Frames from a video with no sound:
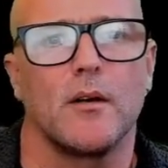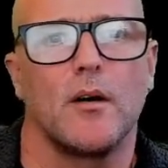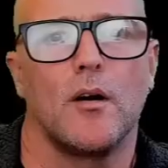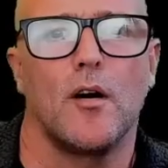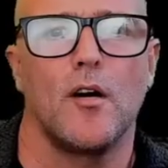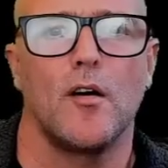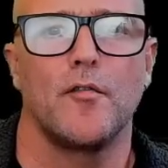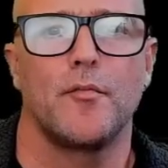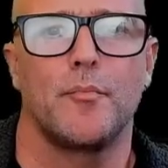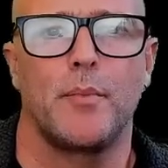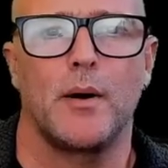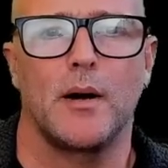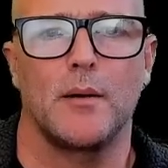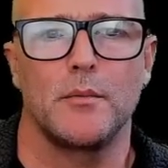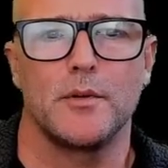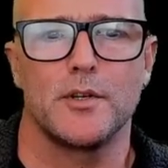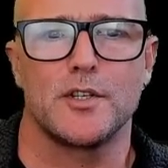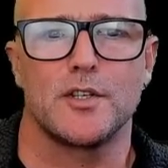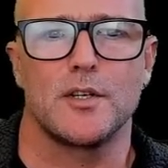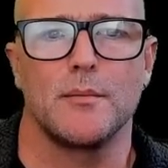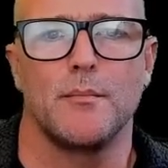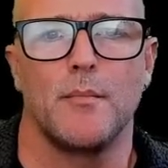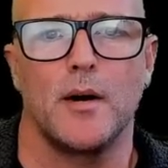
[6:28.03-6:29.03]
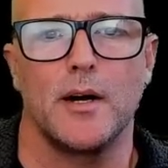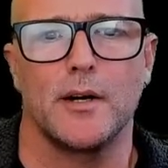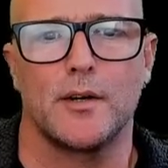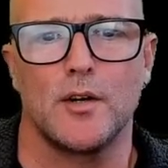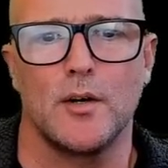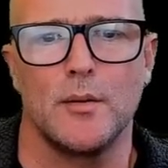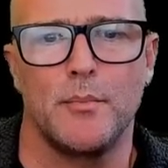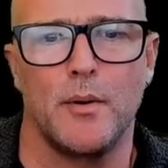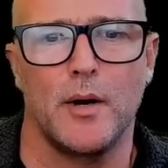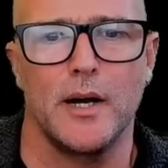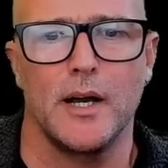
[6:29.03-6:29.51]
of published
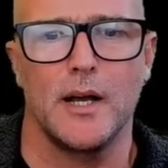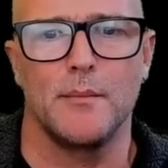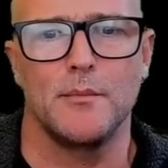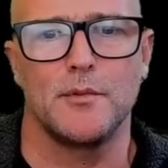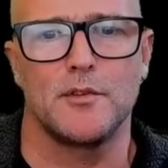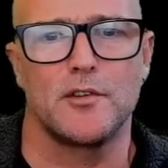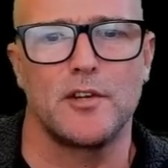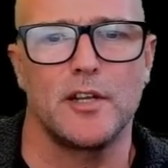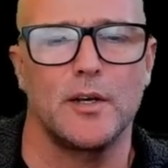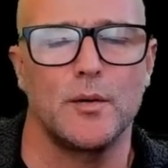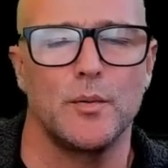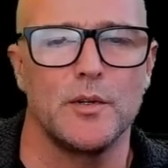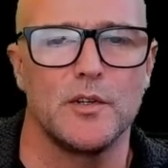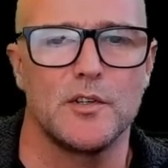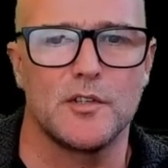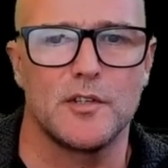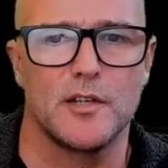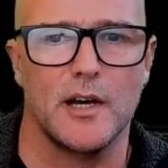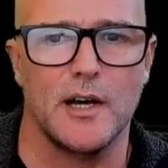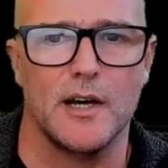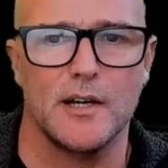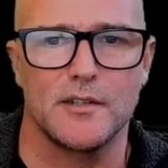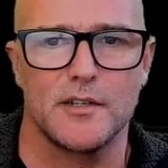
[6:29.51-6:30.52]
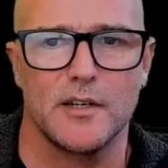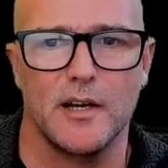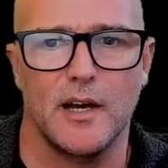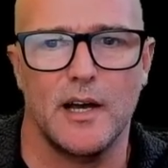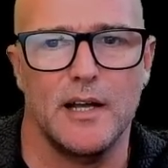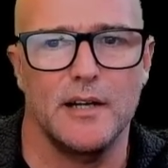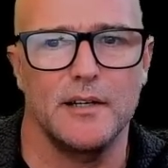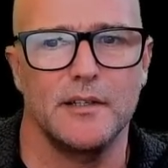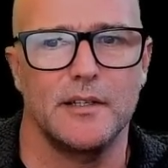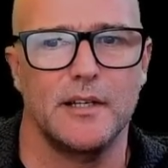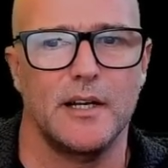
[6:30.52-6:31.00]
microbiome sequence data
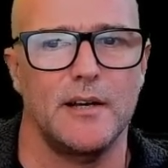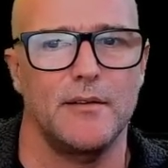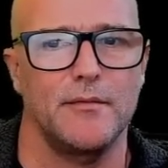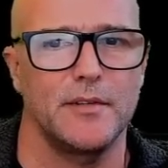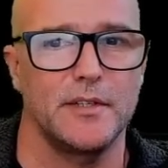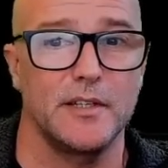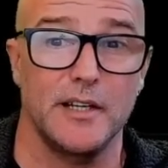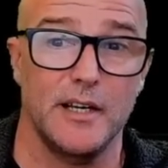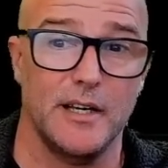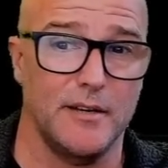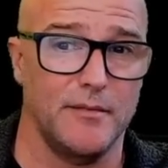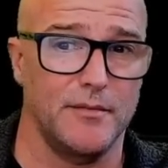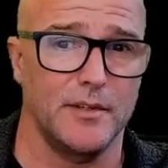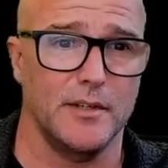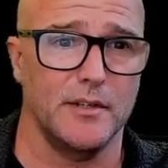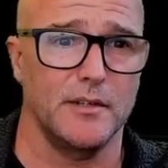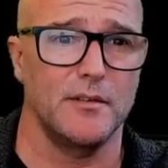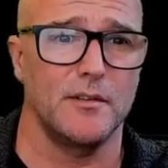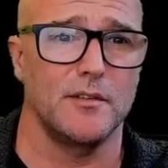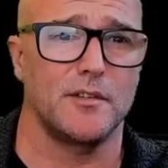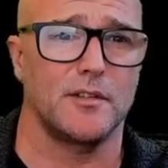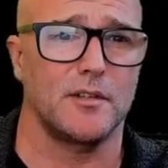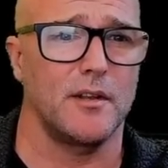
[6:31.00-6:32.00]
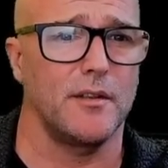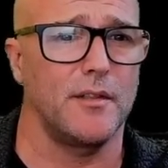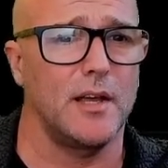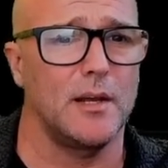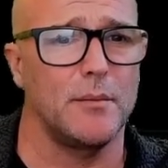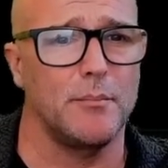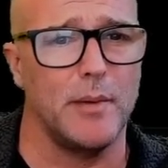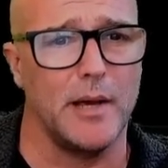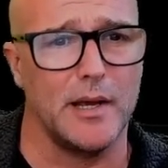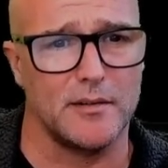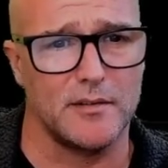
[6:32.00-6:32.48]
uncovered evidence
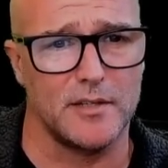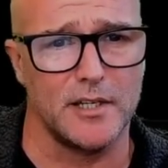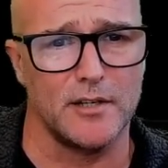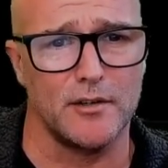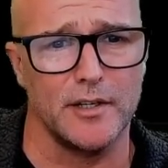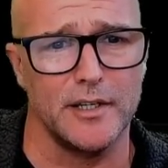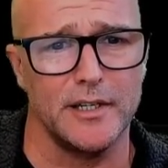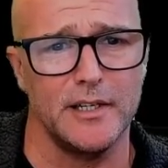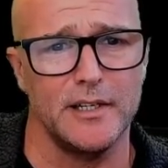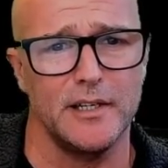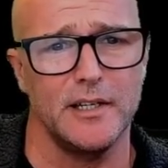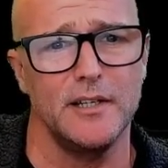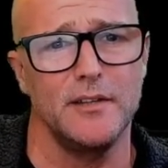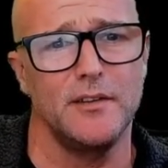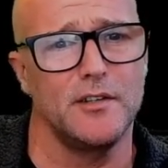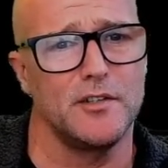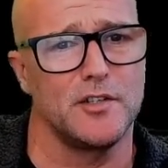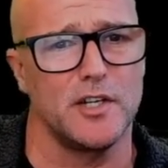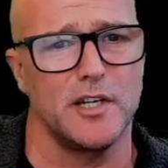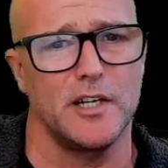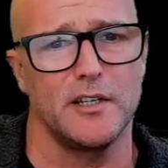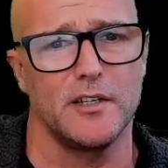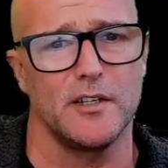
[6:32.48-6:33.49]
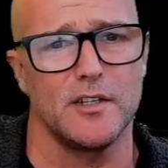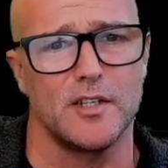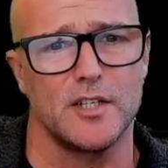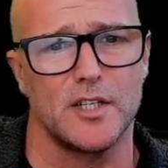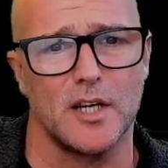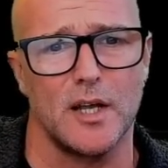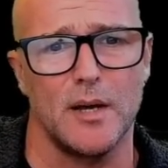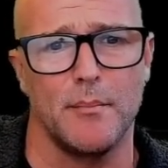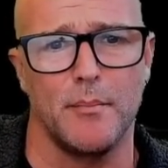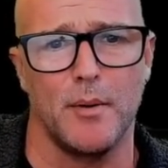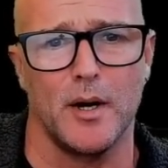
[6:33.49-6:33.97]
that bacteria in the
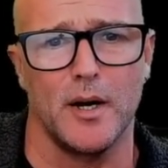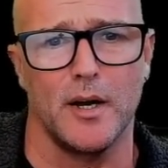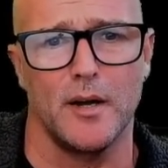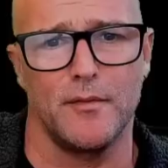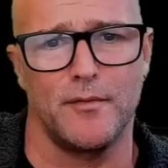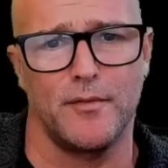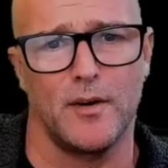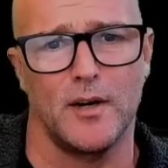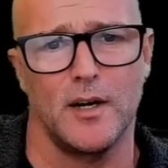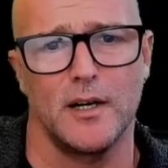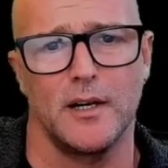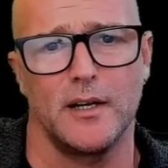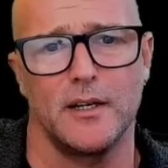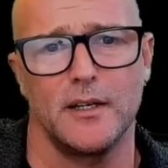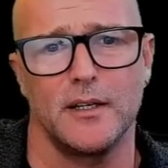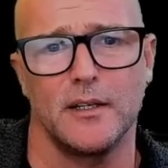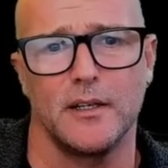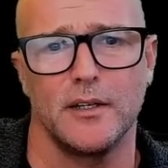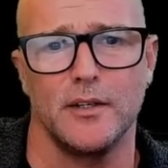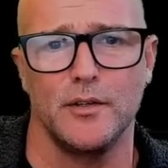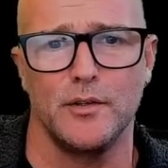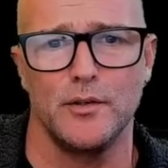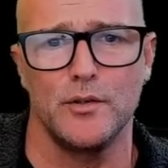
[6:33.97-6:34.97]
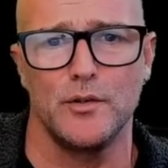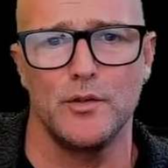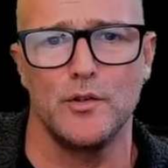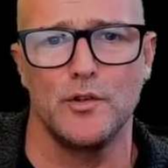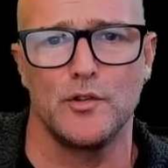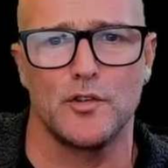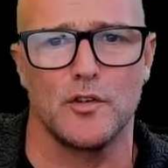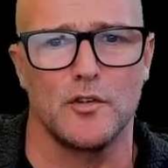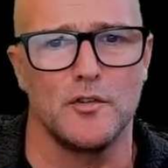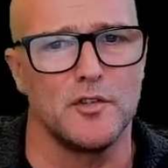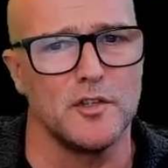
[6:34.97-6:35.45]
genus Biophyla
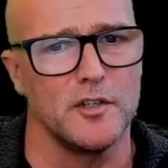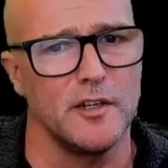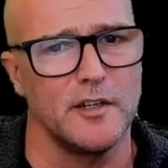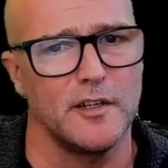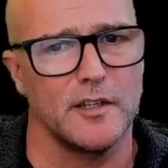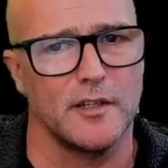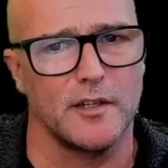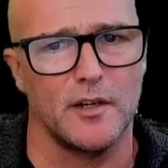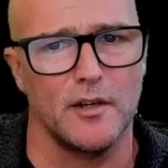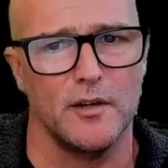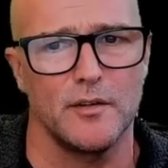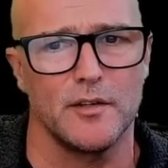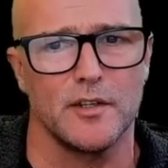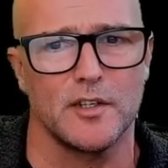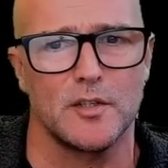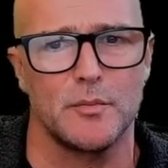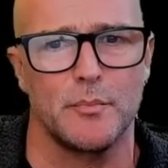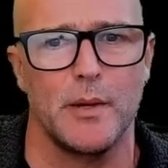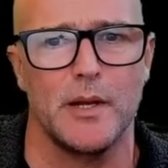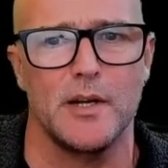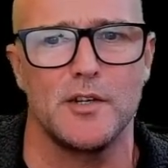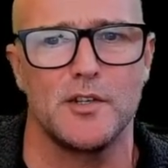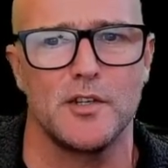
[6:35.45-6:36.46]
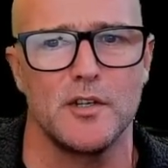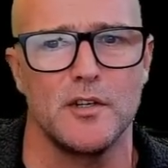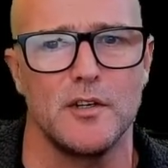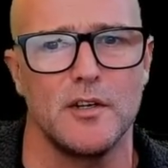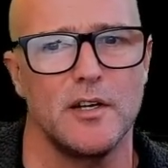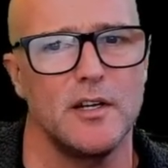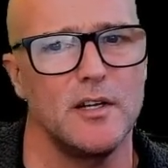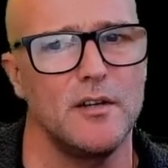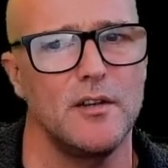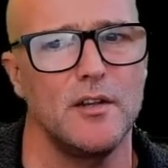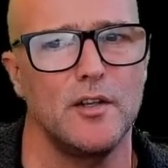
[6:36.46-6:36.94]
use genetic code
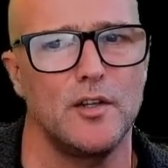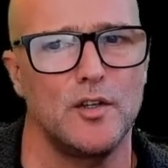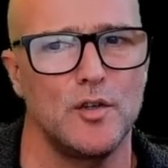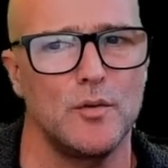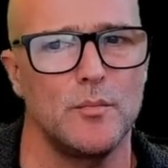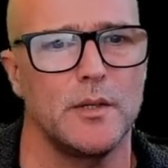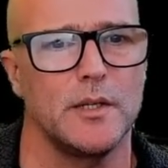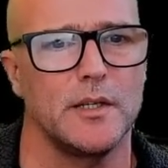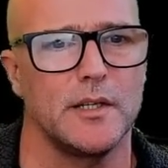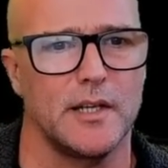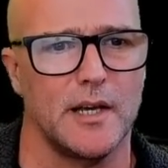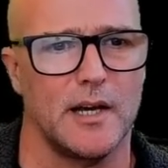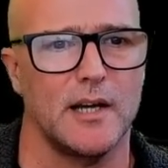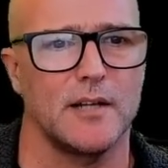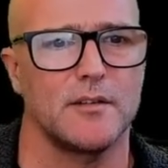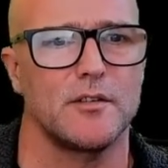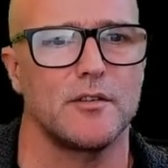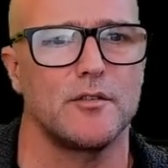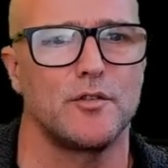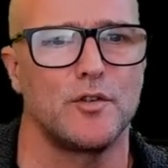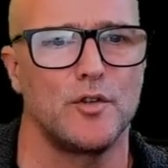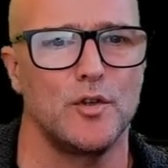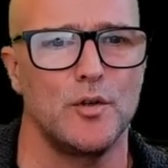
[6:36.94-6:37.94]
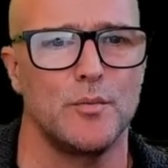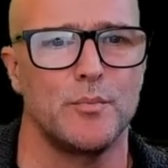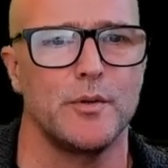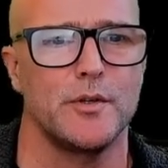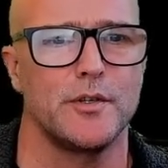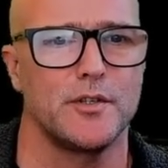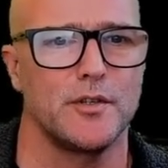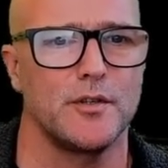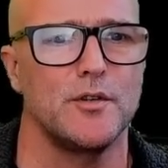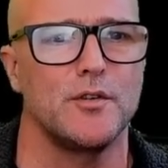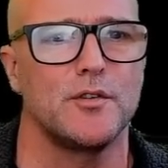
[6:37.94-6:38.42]
expansion in the human gut to
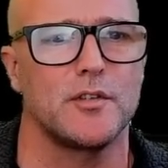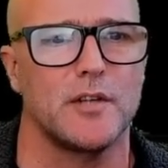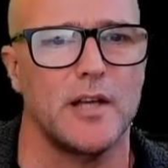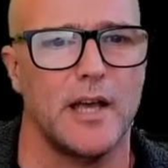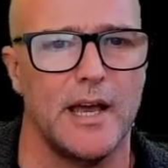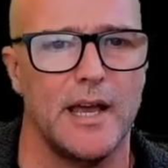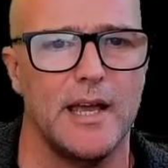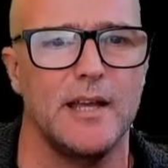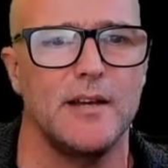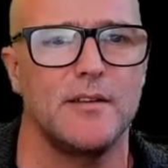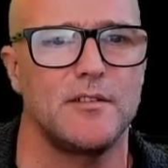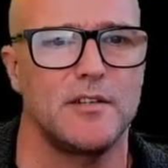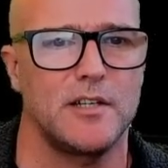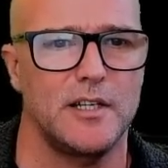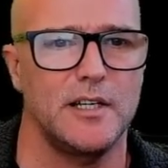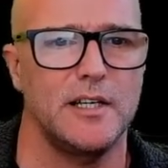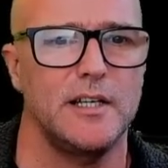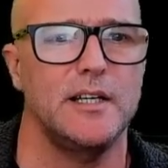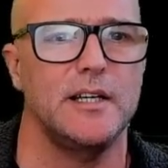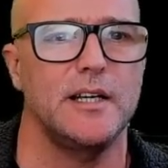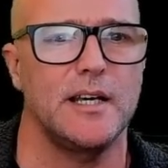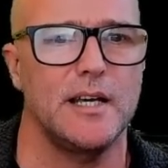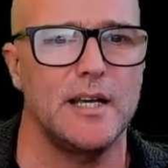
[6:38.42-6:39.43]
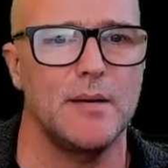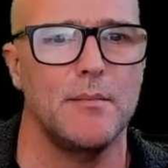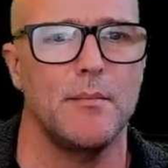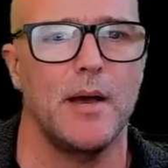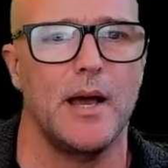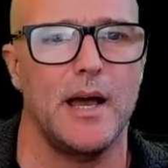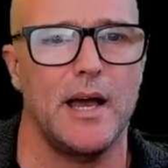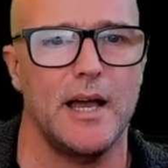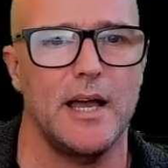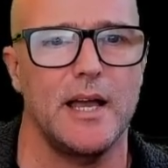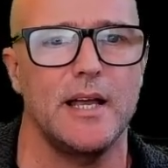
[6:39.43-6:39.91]
produce a
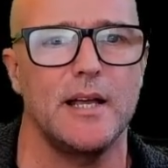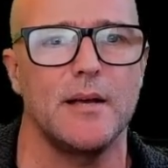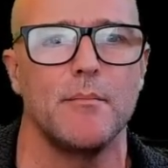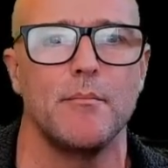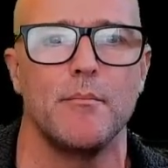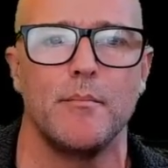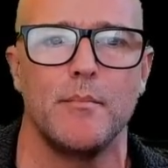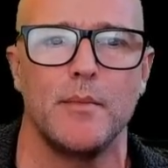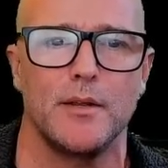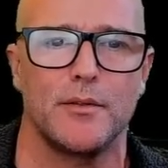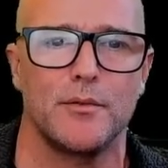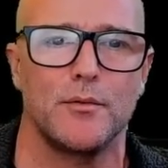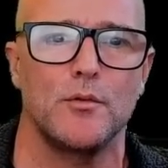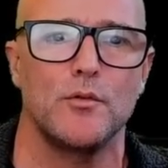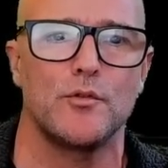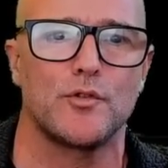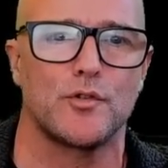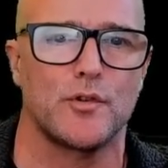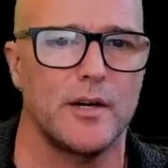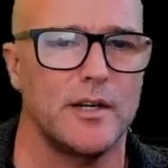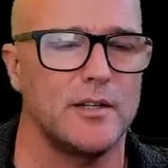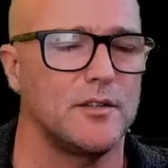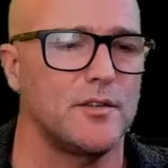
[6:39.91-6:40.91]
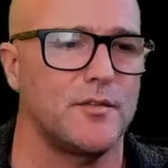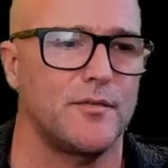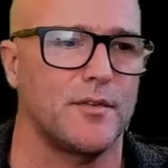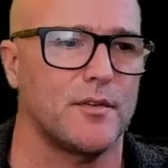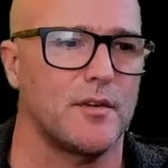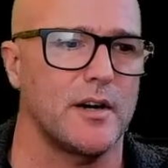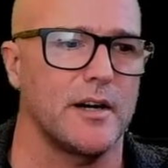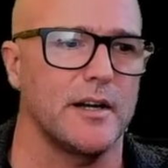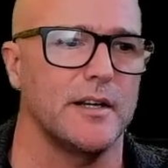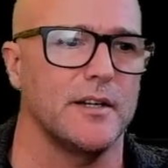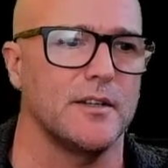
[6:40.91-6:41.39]
TMA
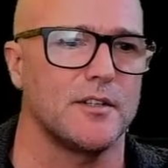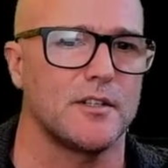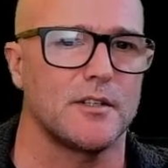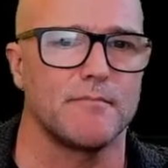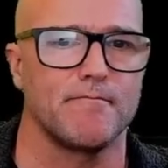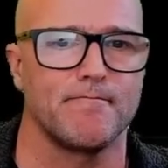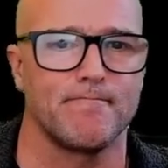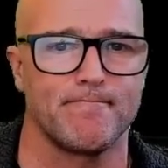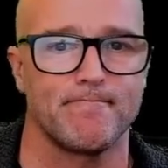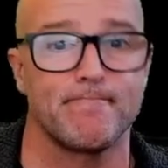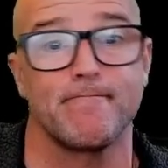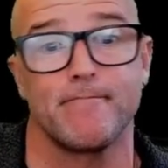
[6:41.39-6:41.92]
methyltransferase.